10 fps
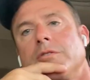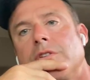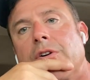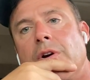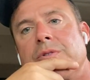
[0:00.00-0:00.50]

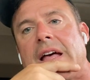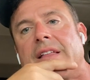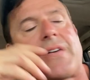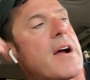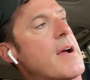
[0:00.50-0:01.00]
Yo, yo,
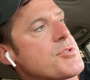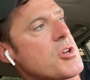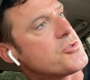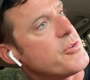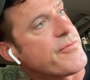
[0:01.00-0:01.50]
Daily Fire,
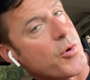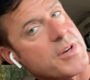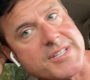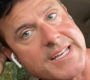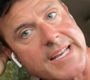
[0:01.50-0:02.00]
episode
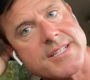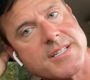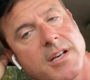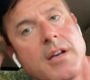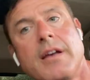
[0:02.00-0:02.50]

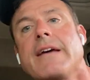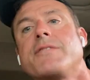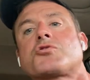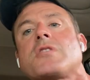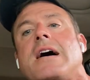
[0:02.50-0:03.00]
246. If
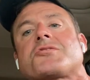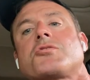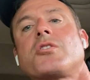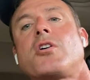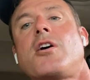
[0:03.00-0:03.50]
it's trash,
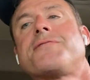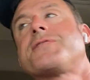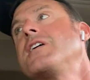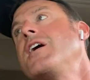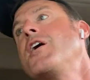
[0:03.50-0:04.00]
turn it off.